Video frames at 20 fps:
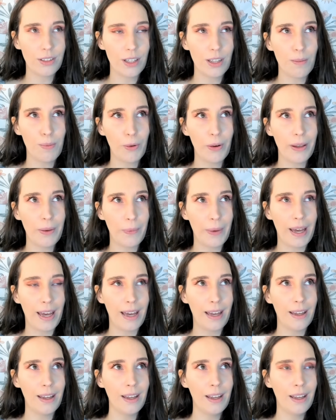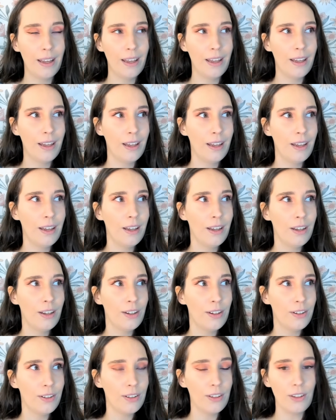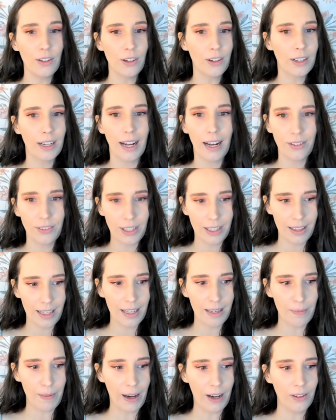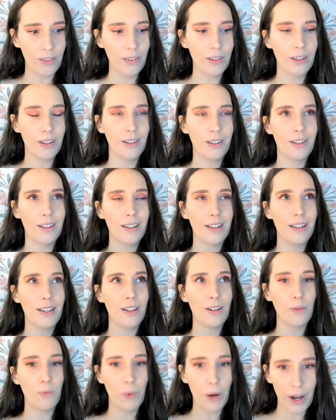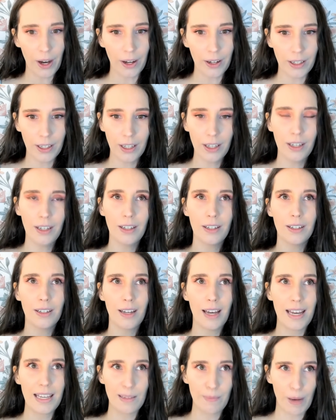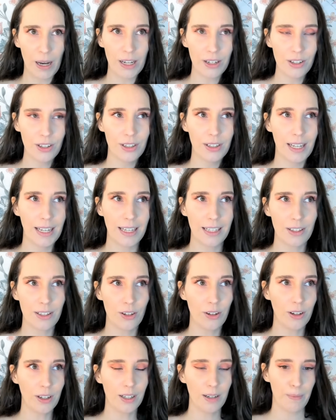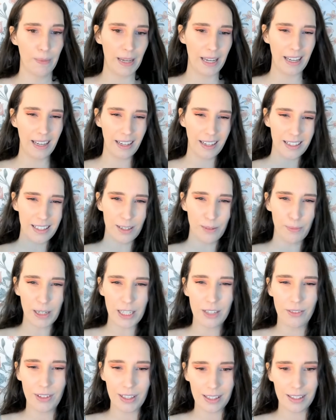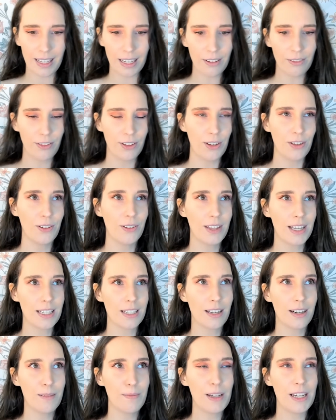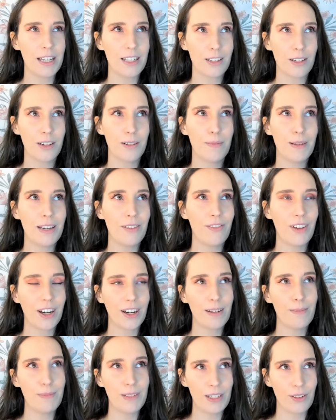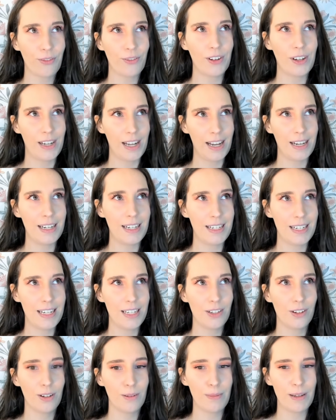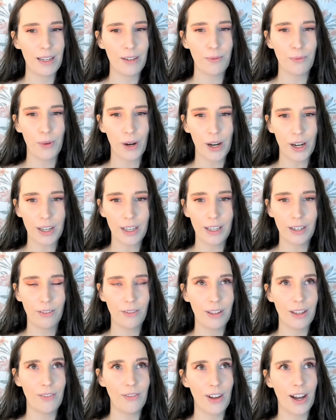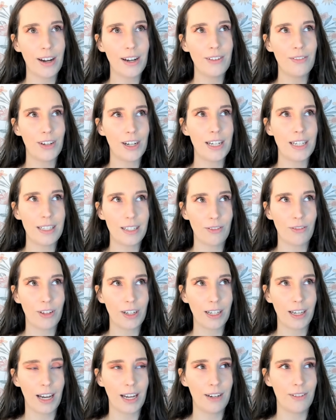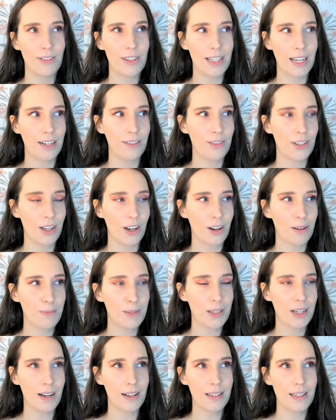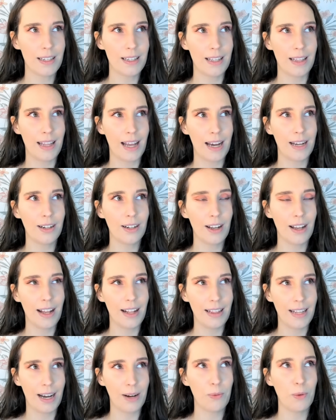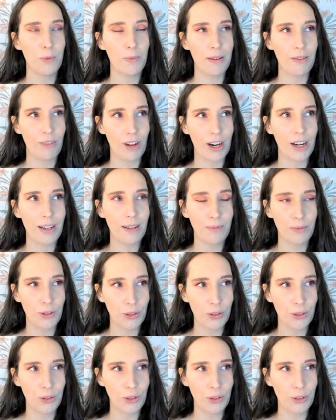to the point where you're not going to have to think about work as much. Like, it's not going to be so much of a thing for you. It's going to be a very different energy. You're going to be working with a very, very different kind of set of circumstances, and that will be very